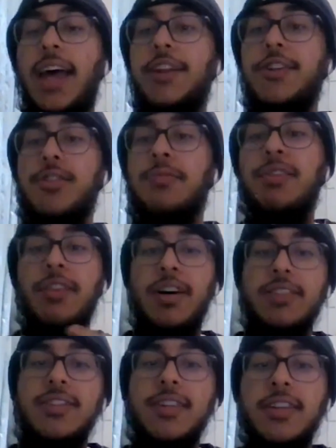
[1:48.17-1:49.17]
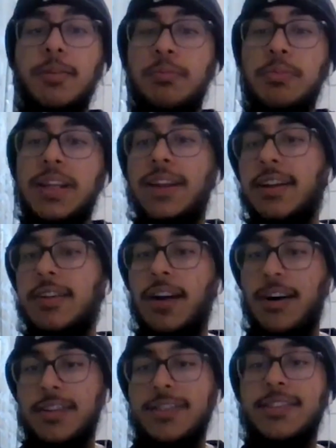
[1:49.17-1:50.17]
And it should be faster in completing
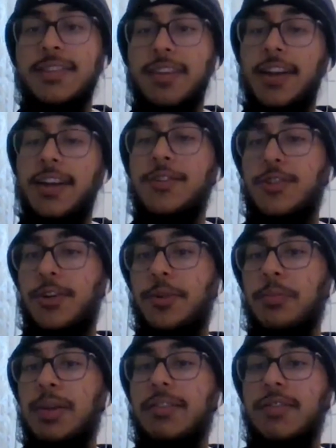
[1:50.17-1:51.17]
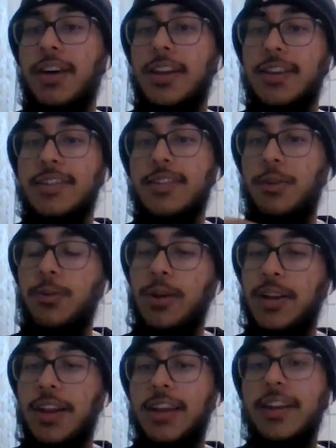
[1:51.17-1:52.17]
tasks, right? It shouldn't be very slow
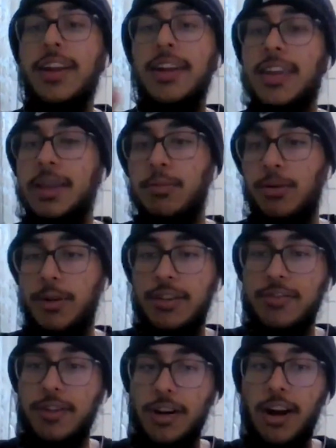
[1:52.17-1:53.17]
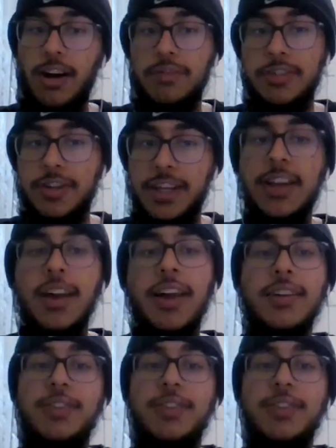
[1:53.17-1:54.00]
and like keep loading for half a day.